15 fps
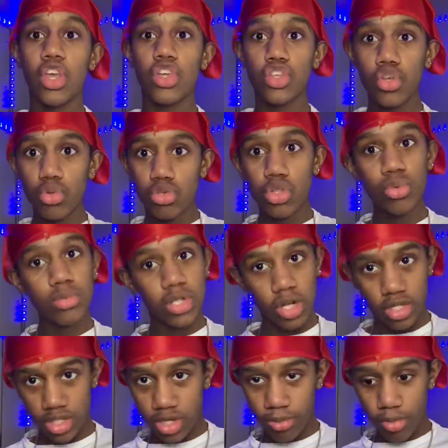YouTube
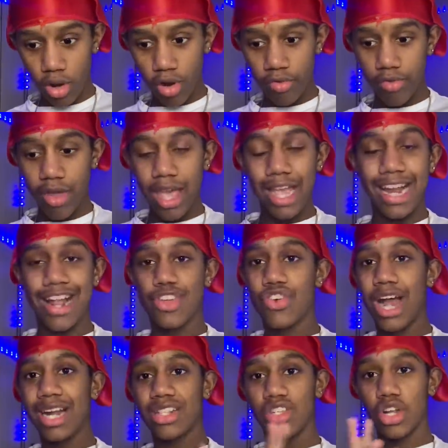turns them off, and I
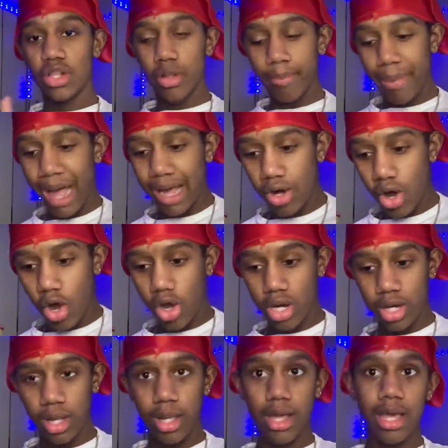try to turn them back
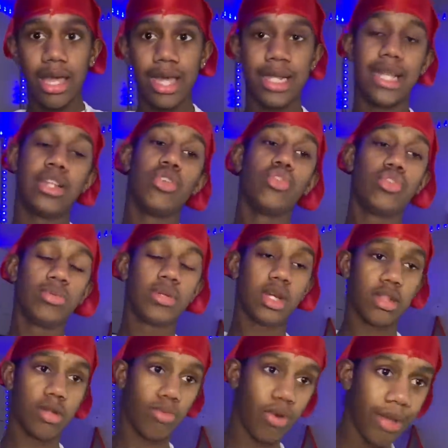on, and then YouTube turns
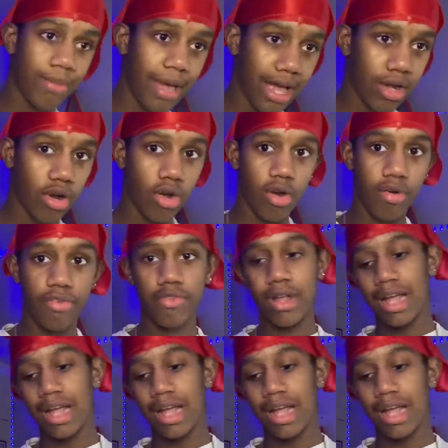them right back off.